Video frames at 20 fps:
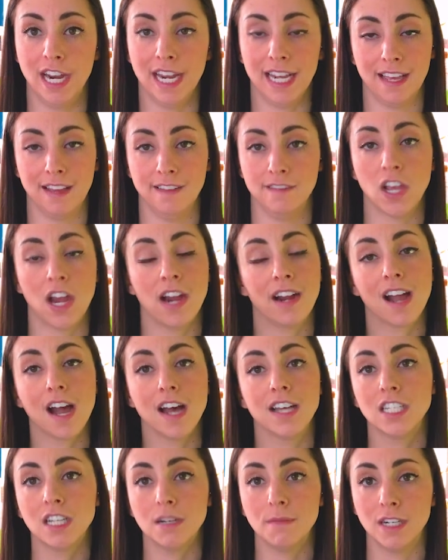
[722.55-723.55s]
It gives our
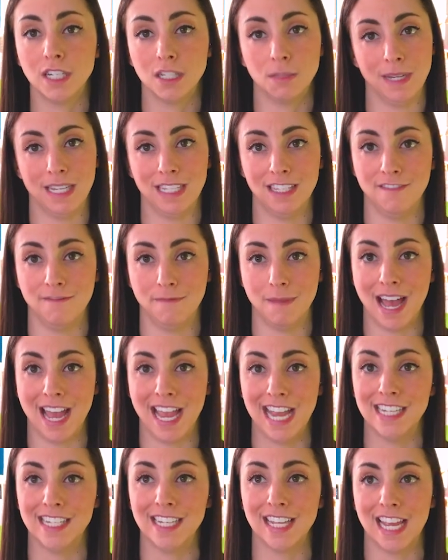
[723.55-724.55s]
customers peace of
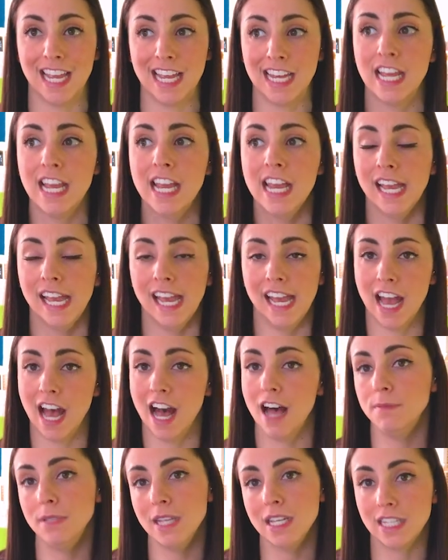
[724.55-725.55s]
mind, and it
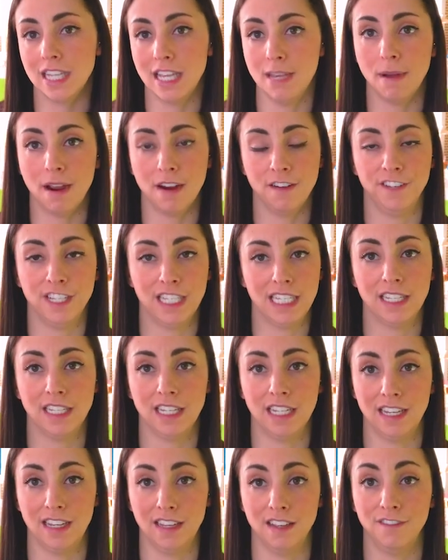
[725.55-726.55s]
helps us keep our
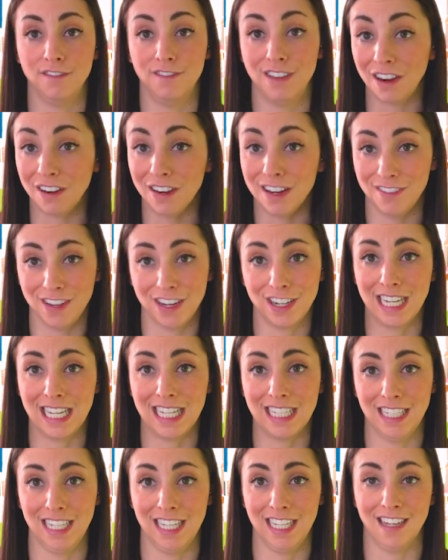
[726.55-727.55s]
facility very, very
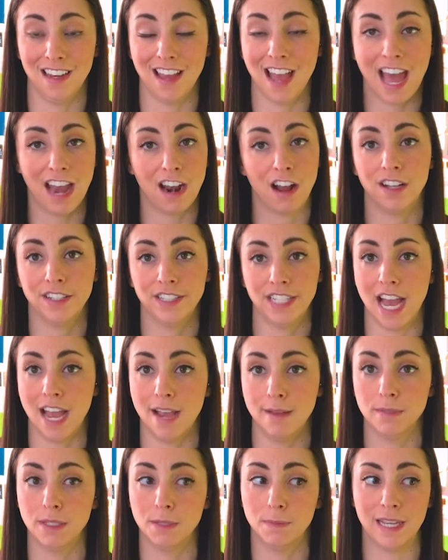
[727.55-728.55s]
clean at all
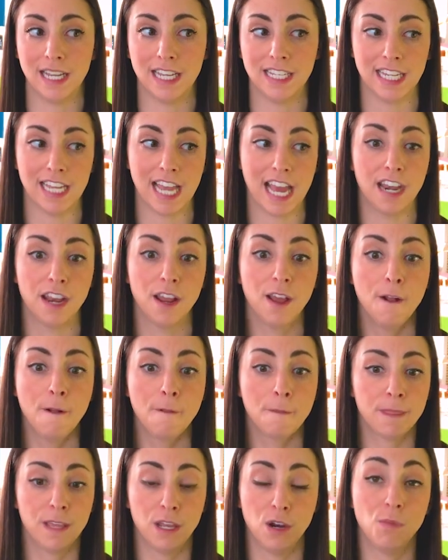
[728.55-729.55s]
times, because again,
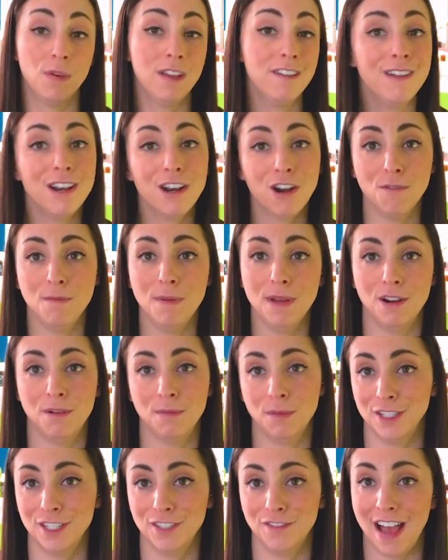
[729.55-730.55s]
we've been open
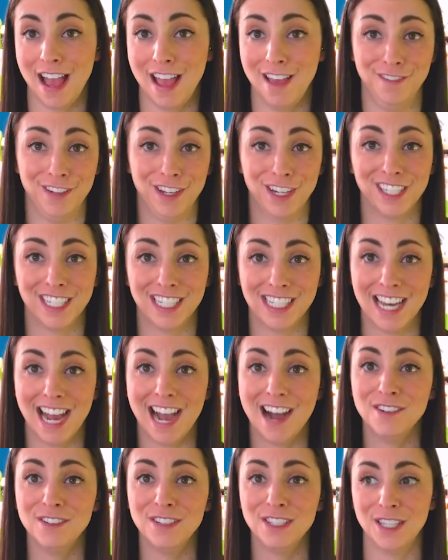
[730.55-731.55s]
almost 5 years
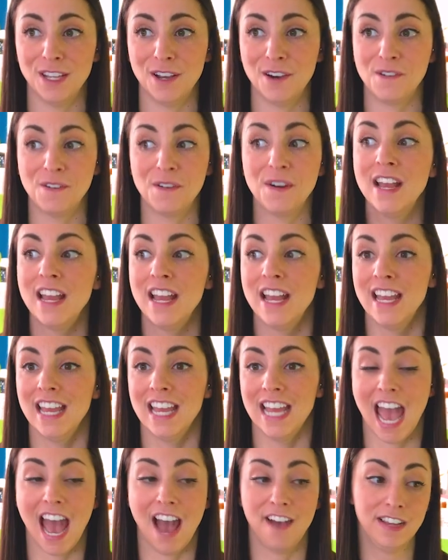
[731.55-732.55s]
now, so
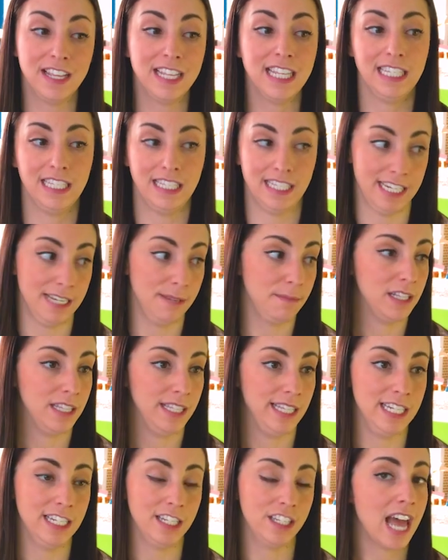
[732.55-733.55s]
having these deep
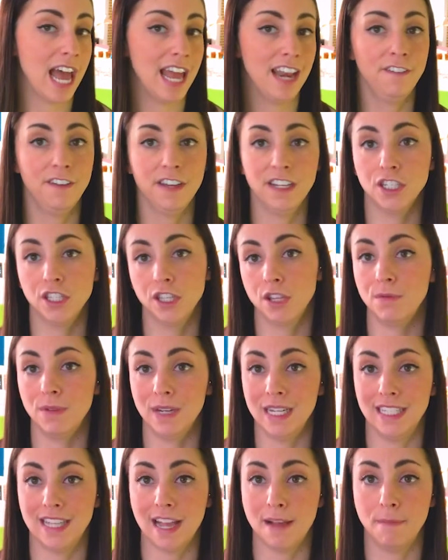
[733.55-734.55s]
cleans kind of hits the
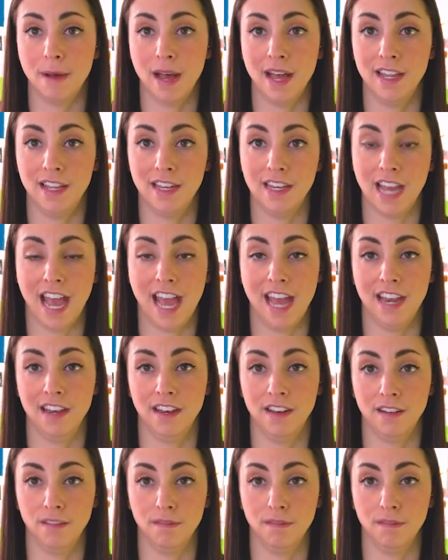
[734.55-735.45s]
reset button and